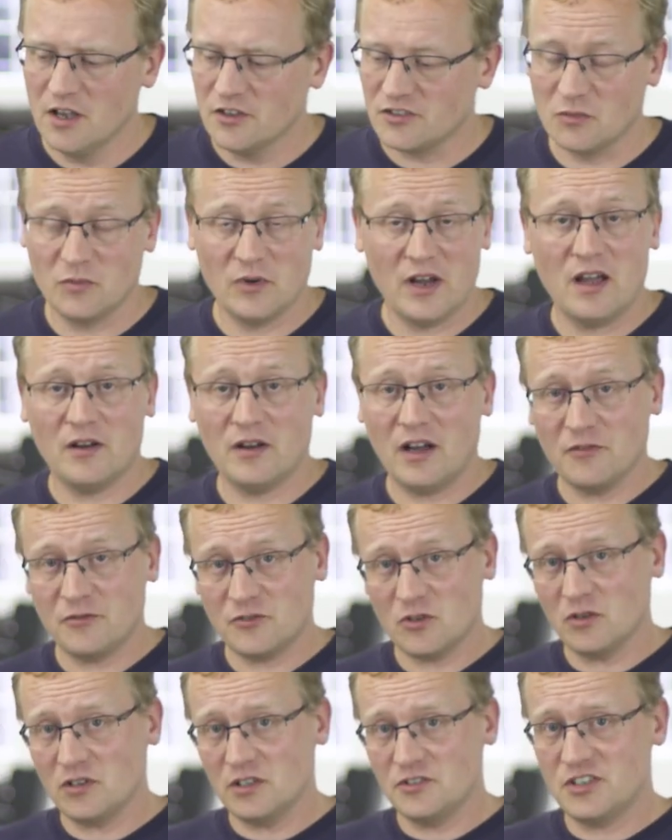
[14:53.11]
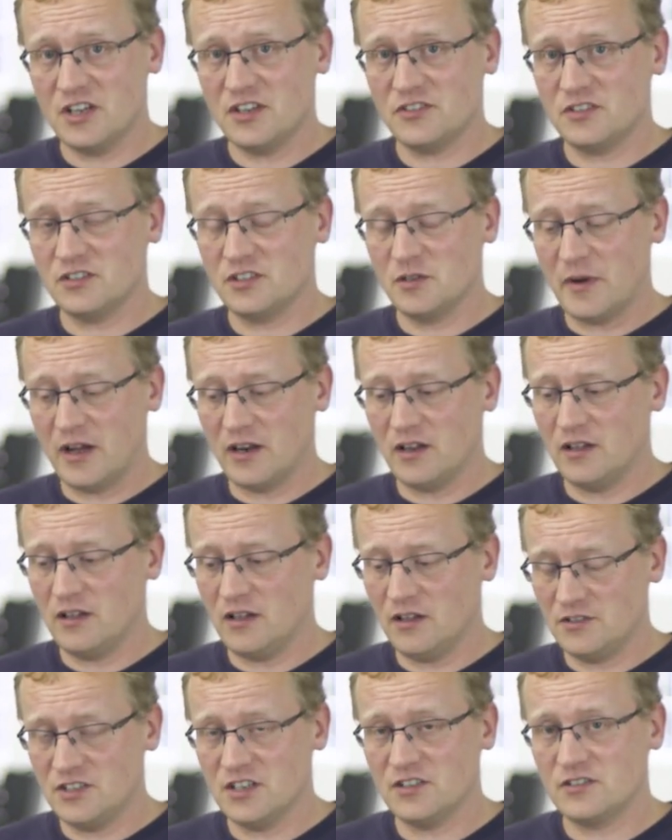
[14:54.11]
So uh, I've talked to gestures
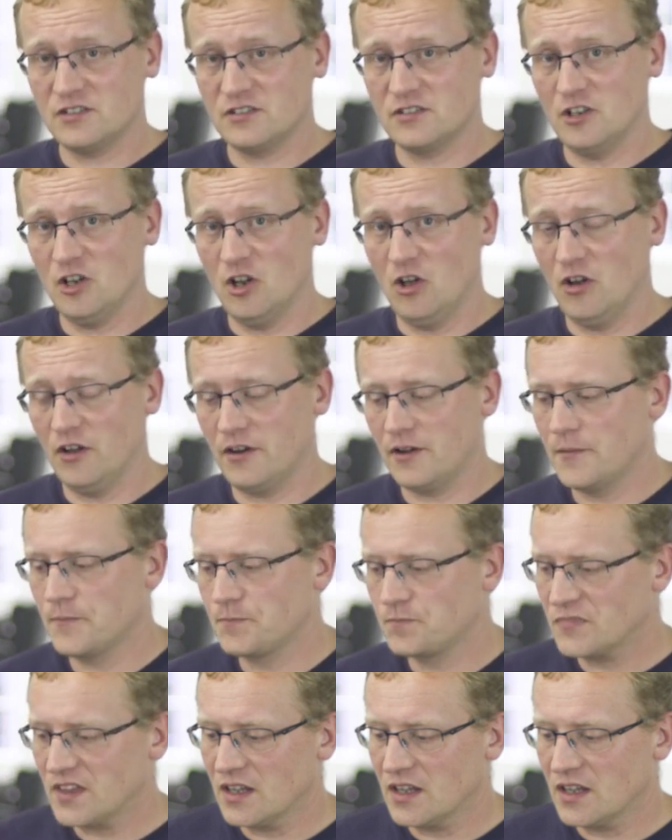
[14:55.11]
about gestures uh, a lot.